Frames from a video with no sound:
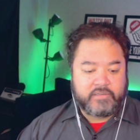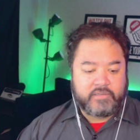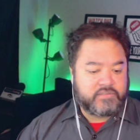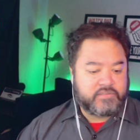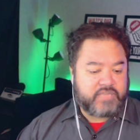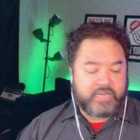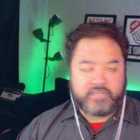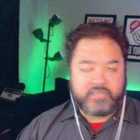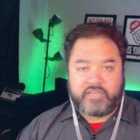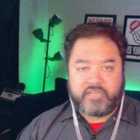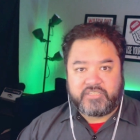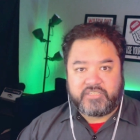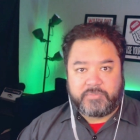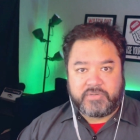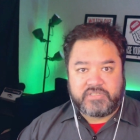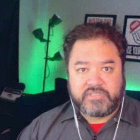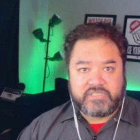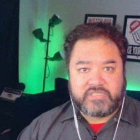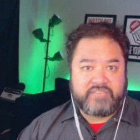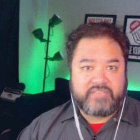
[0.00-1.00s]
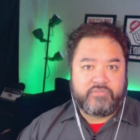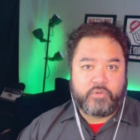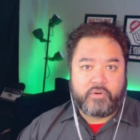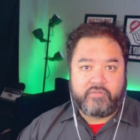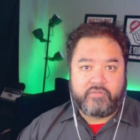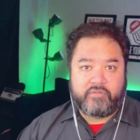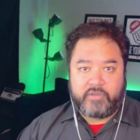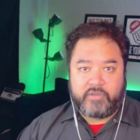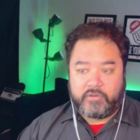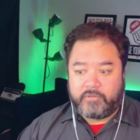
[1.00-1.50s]
10 customers to leave you a
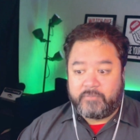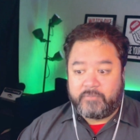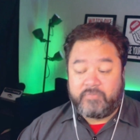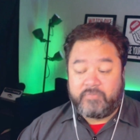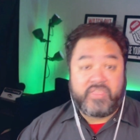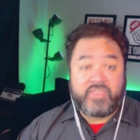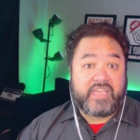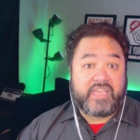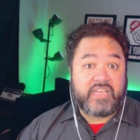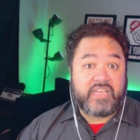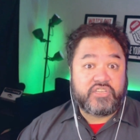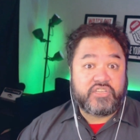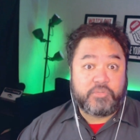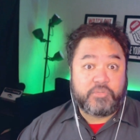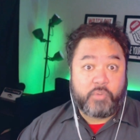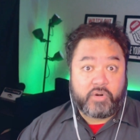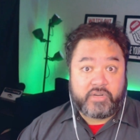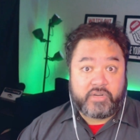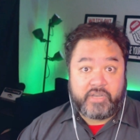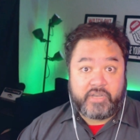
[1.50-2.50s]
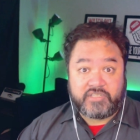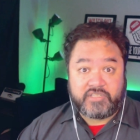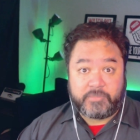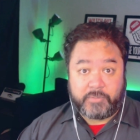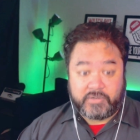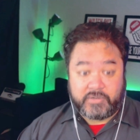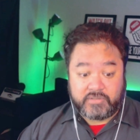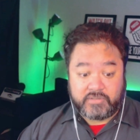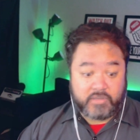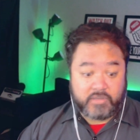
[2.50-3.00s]
review, that gets you more
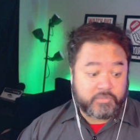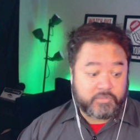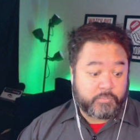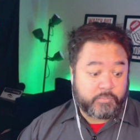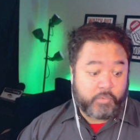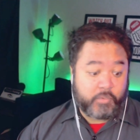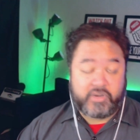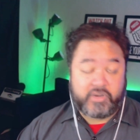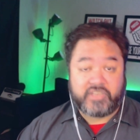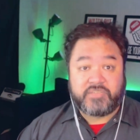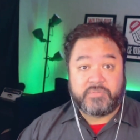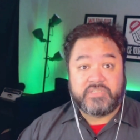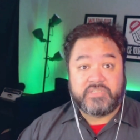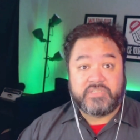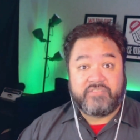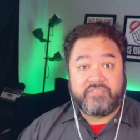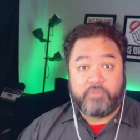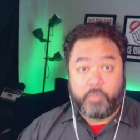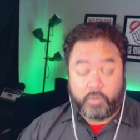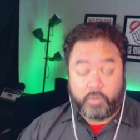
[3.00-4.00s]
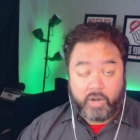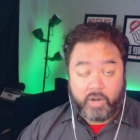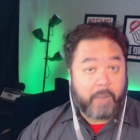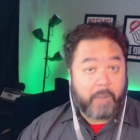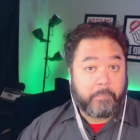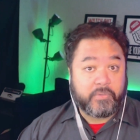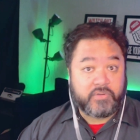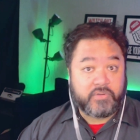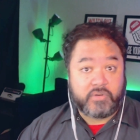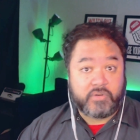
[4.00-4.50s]
customers. Those more customers give you more
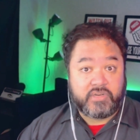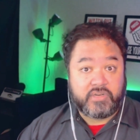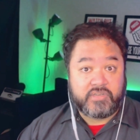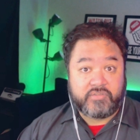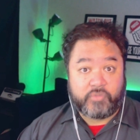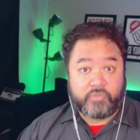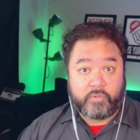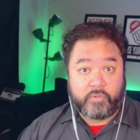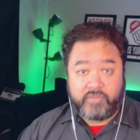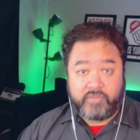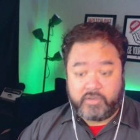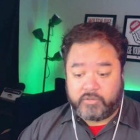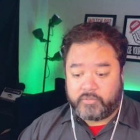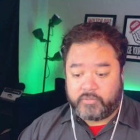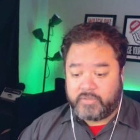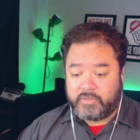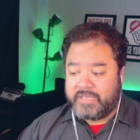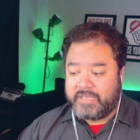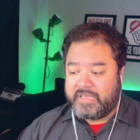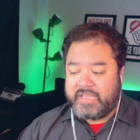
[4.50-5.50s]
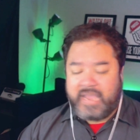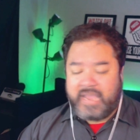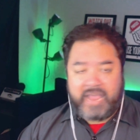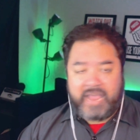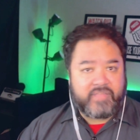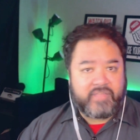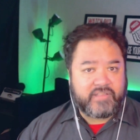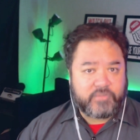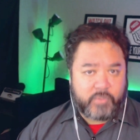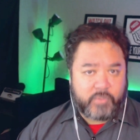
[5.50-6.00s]
opportunities for review.
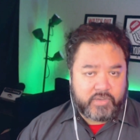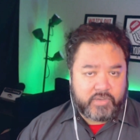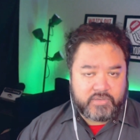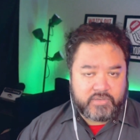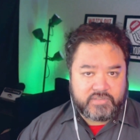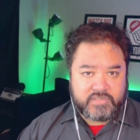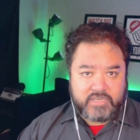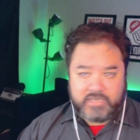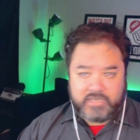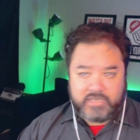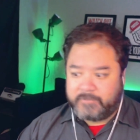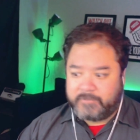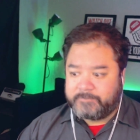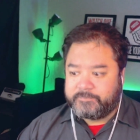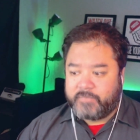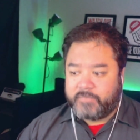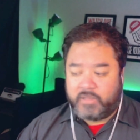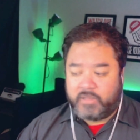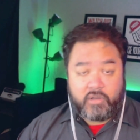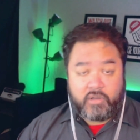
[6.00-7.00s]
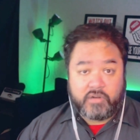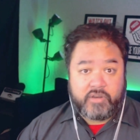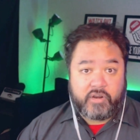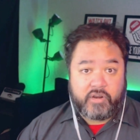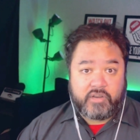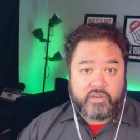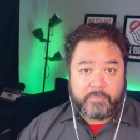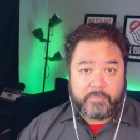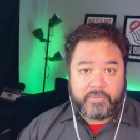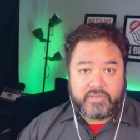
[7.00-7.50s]
And that's why you see lawn care
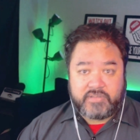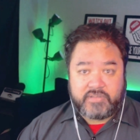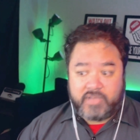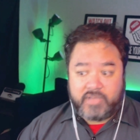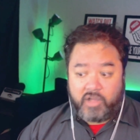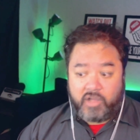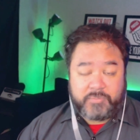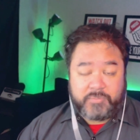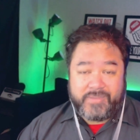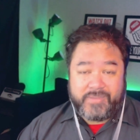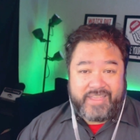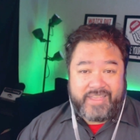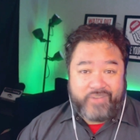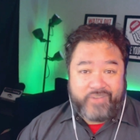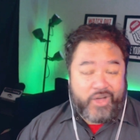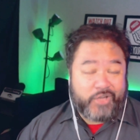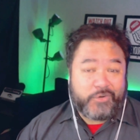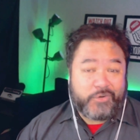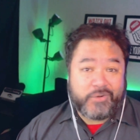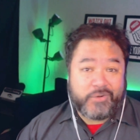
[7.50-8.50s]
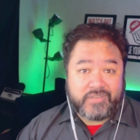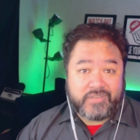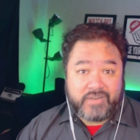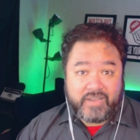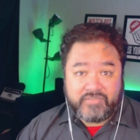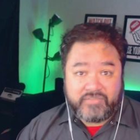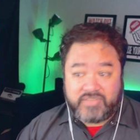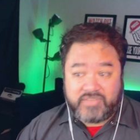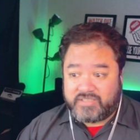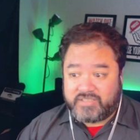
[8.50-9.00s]
companies that ultimately have hundreds, and
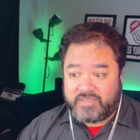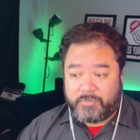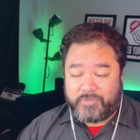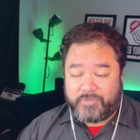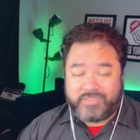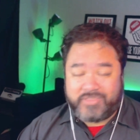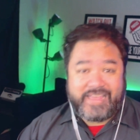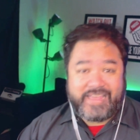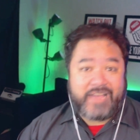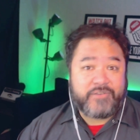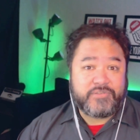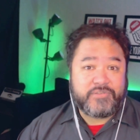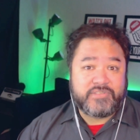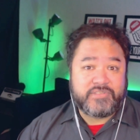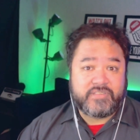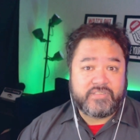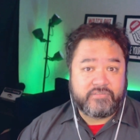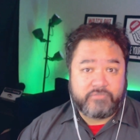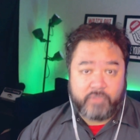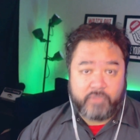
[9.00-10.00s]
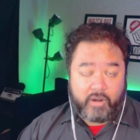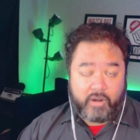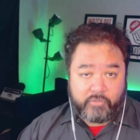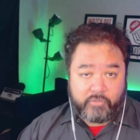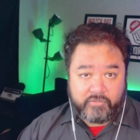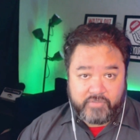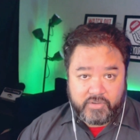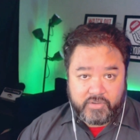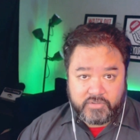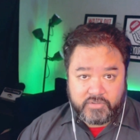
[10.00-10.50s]
I've seen some with thousands of, of
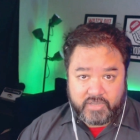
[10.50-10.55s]
reviews